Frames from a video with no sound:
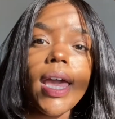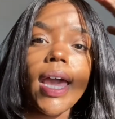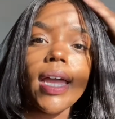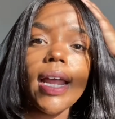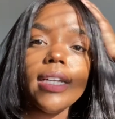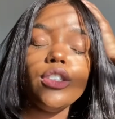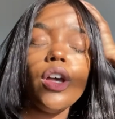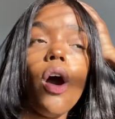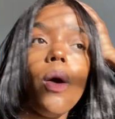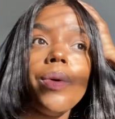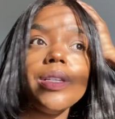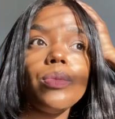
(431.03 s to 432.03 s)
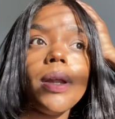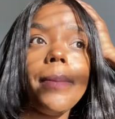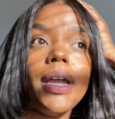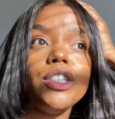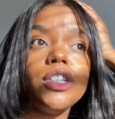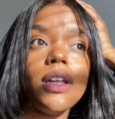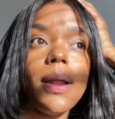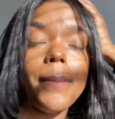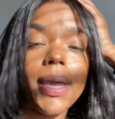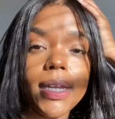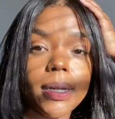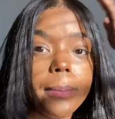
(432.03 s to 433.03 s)
And I just always want to make sure that I'm
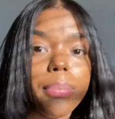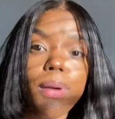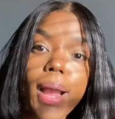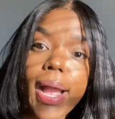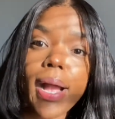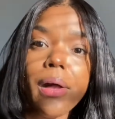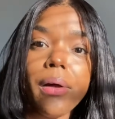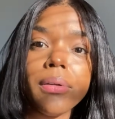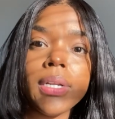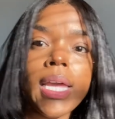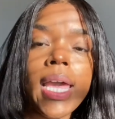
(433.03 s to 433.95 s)
making him proud,